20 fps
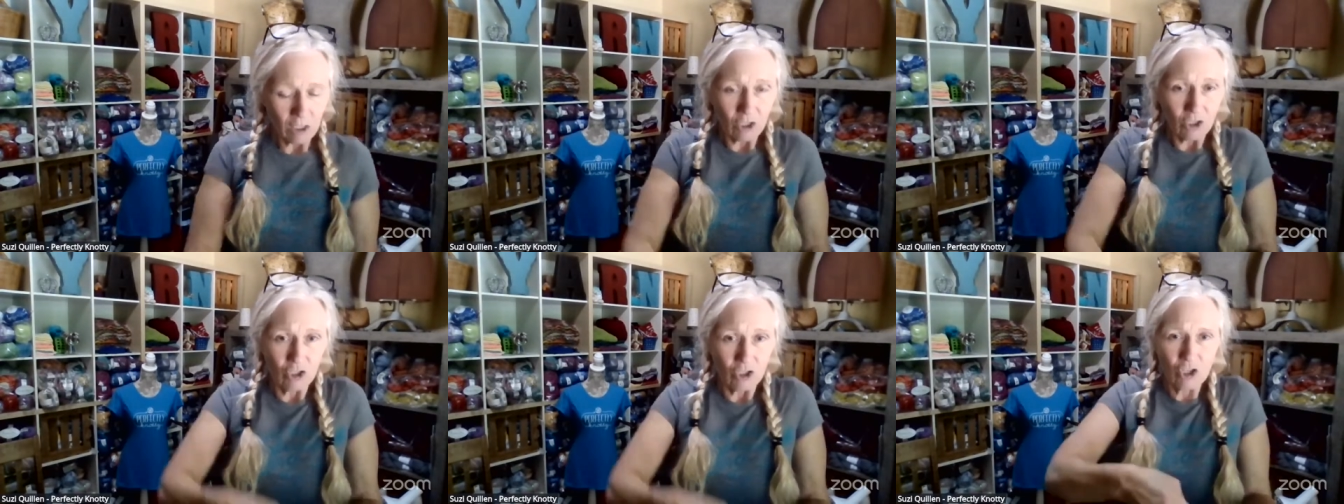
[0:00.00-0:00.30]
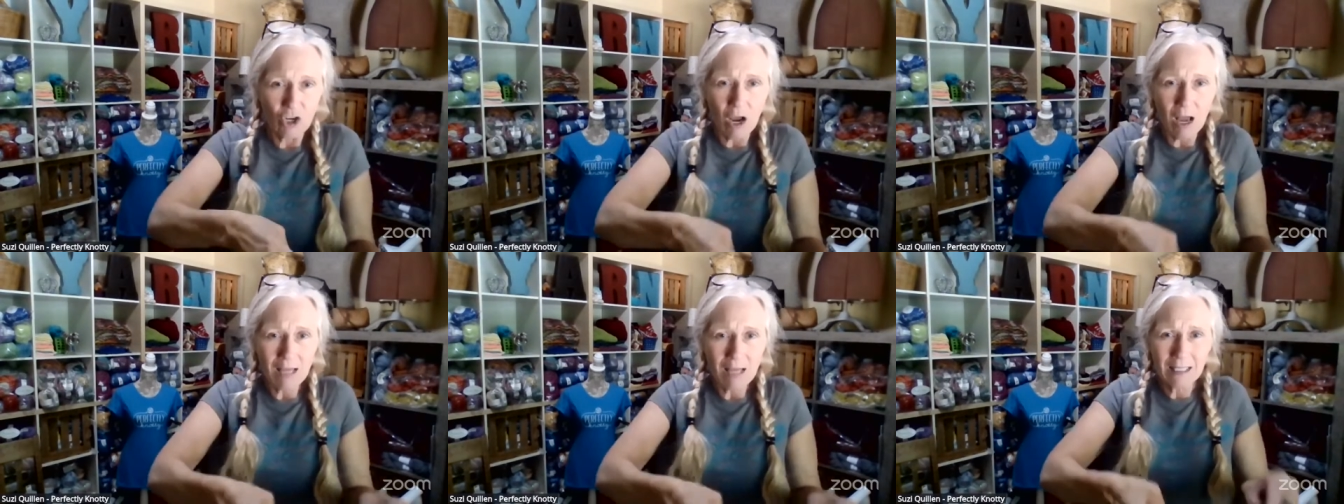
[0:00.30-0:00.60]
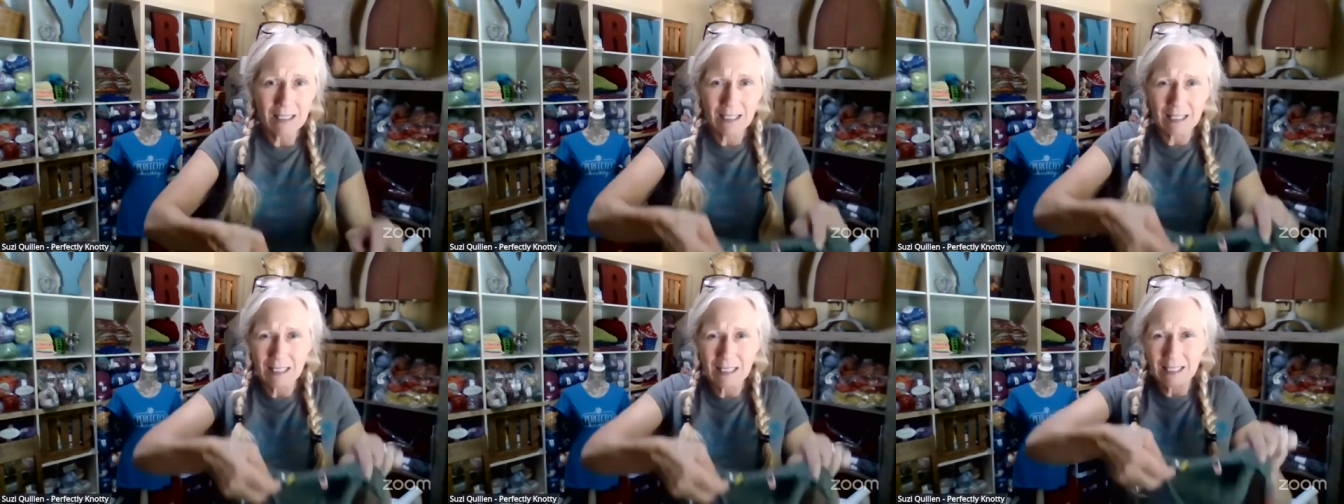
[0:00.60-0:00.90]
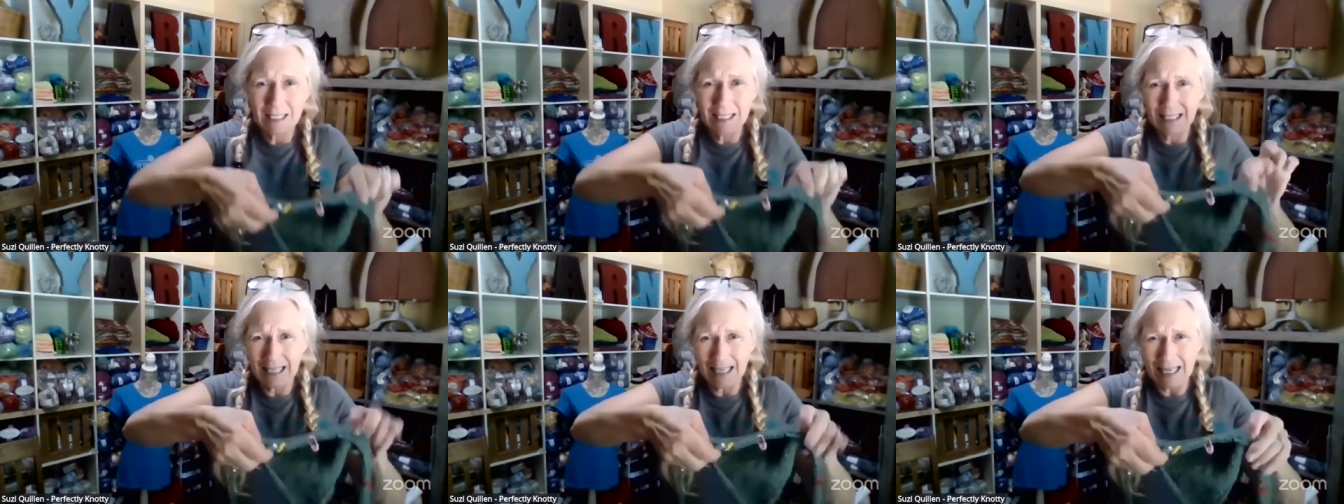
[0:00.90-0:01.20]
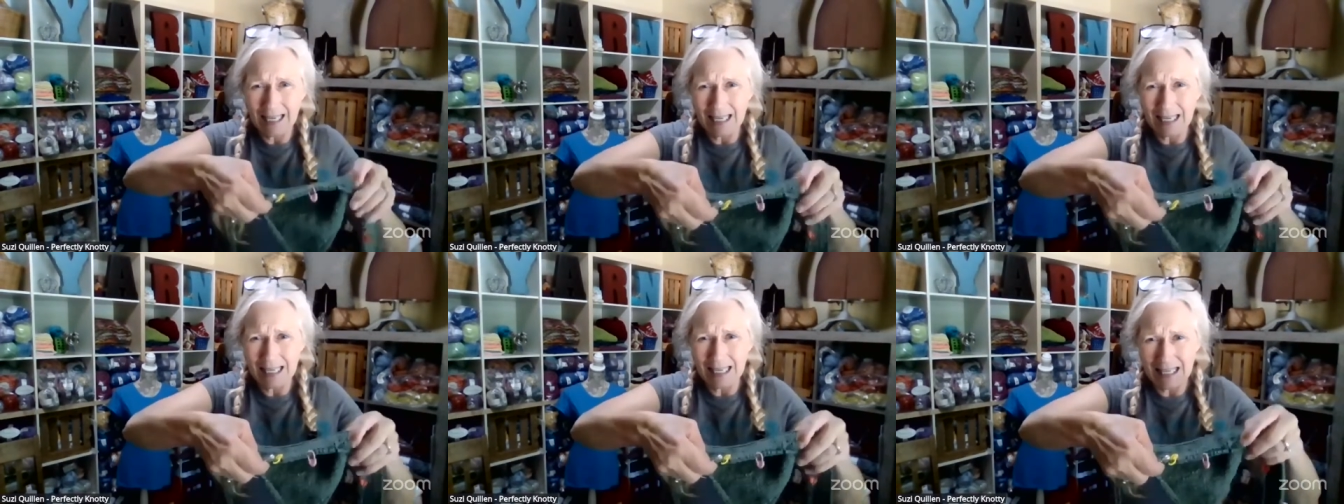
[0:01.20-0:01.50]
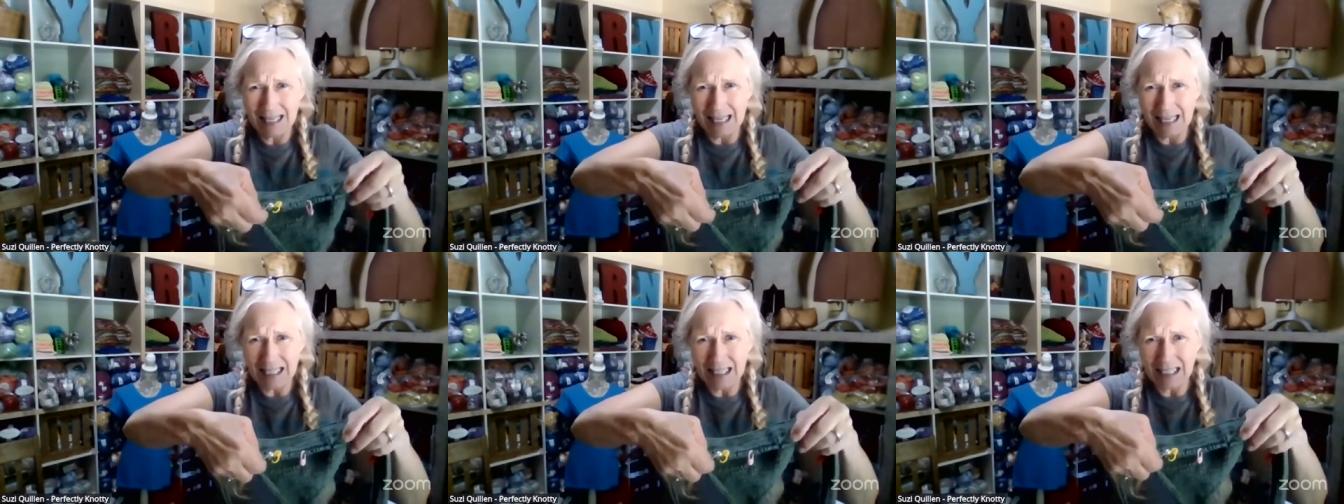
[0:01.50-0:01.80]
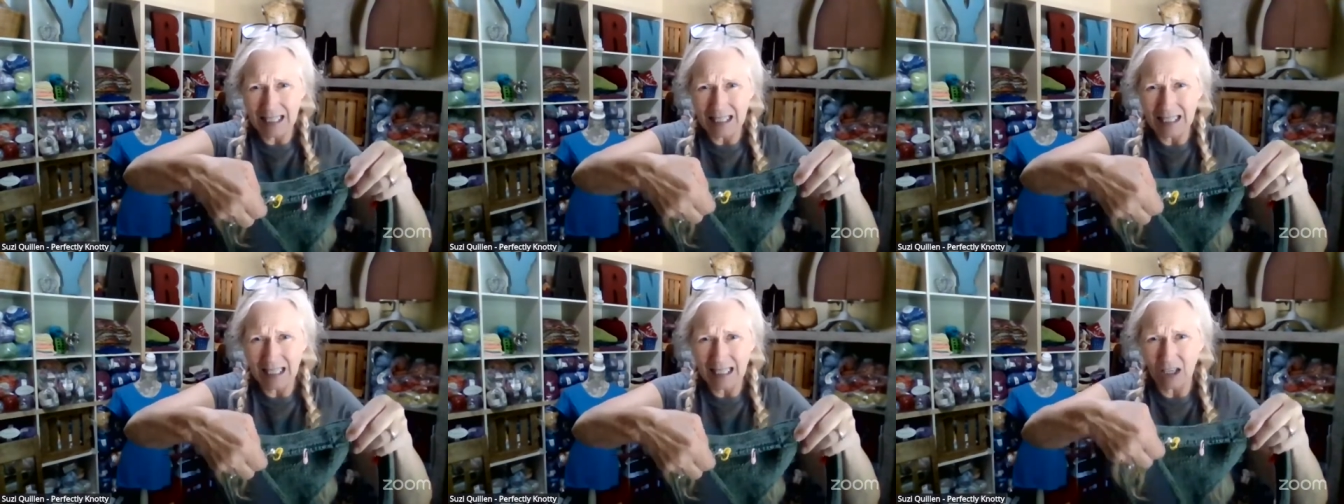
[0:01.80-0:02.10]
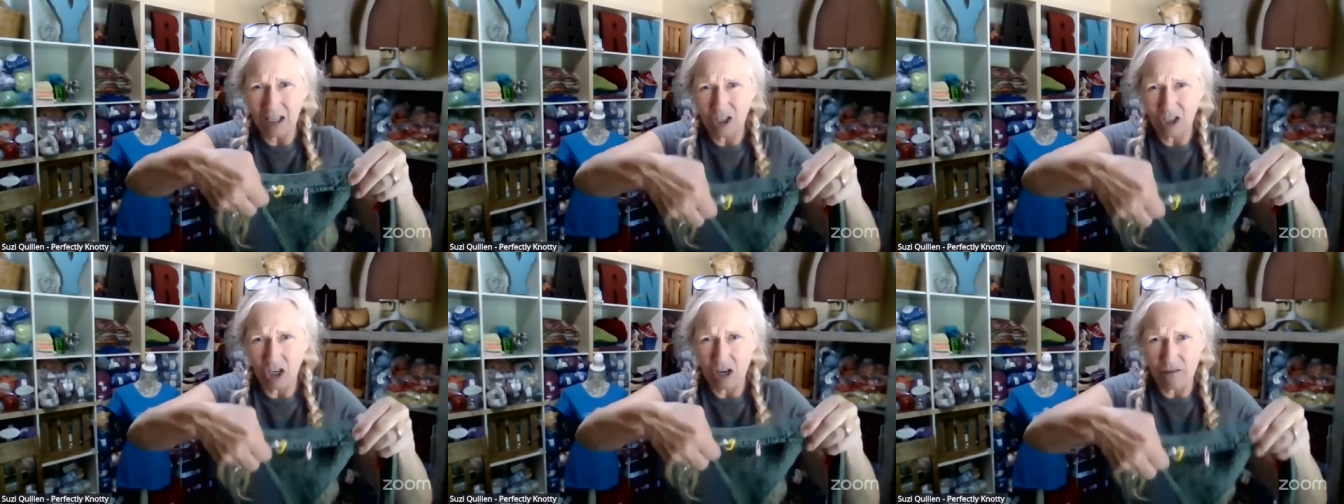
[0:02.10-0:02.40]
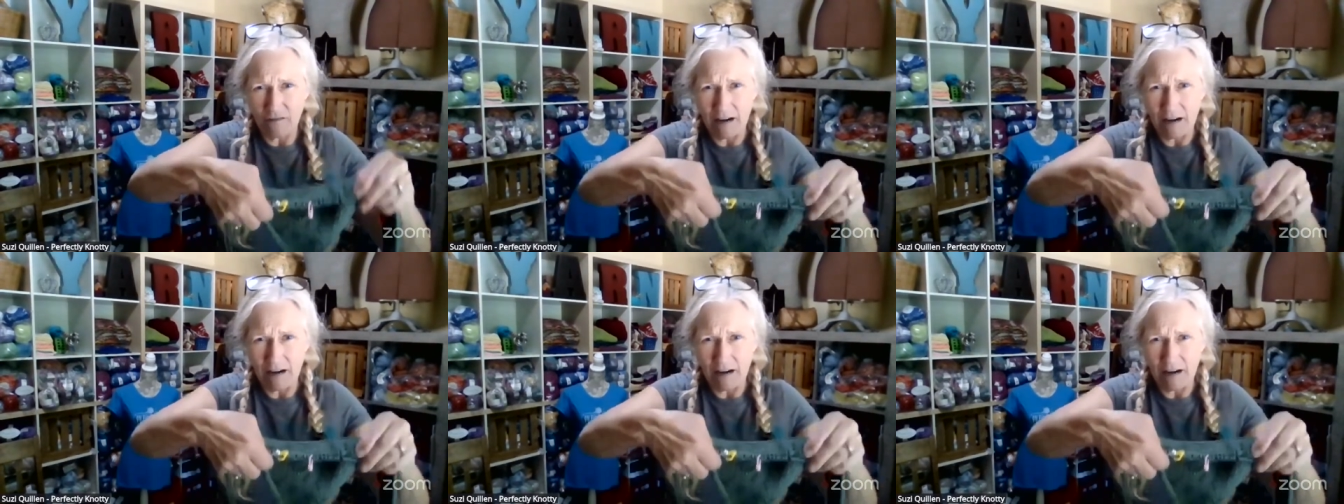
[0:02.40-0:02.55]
just in this section right